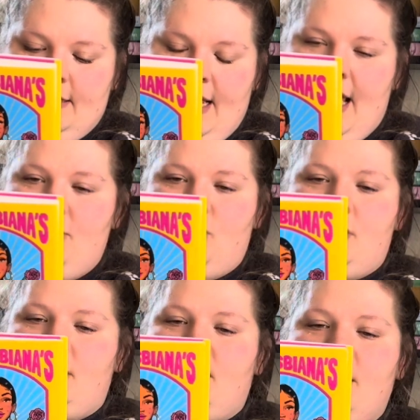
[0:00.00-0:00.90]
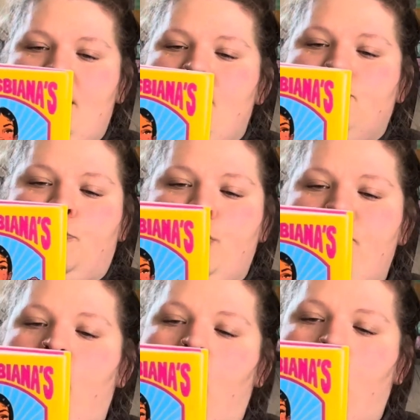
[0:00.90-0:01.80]
and just full
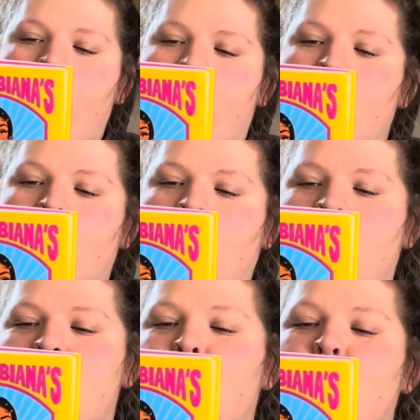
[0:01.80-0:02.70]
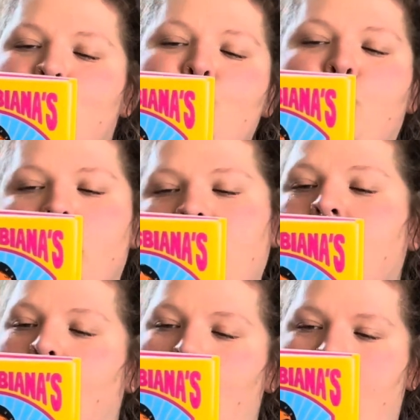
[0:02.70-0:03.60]
of heart, humor, and swoon-worthy
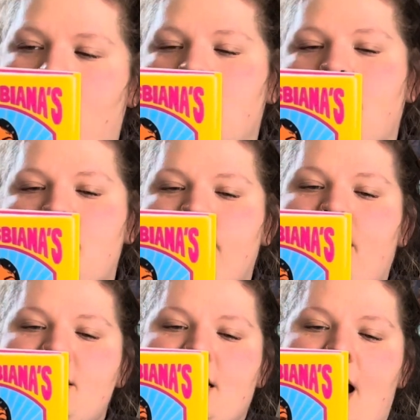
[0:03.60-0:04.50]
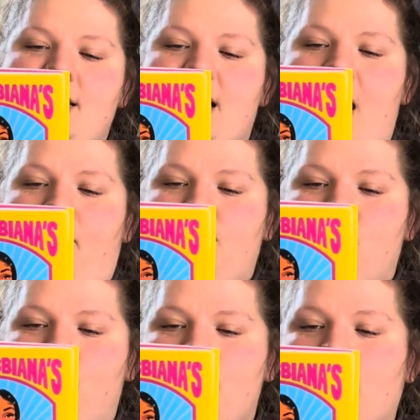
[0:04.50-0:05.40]
romance. The Lesbiana's Guide to Catholic
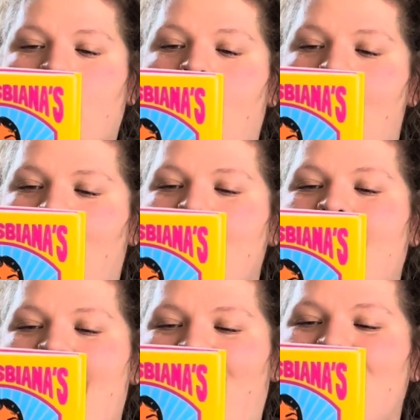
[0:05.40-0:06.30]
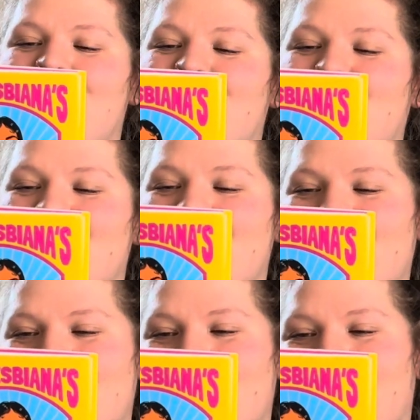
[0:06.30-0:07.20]
School is a recovering Catholic school
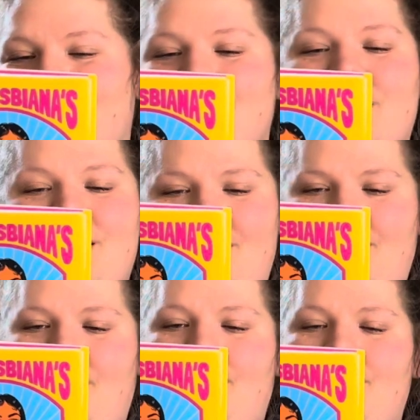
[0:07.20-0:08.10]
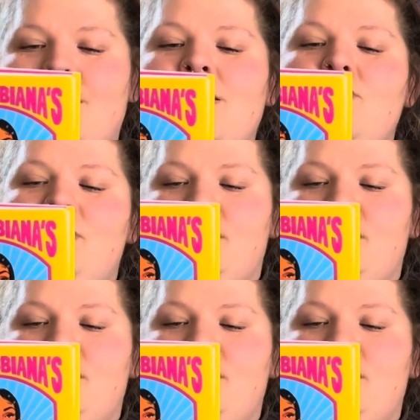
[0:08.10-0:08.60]
student's road to healing. This is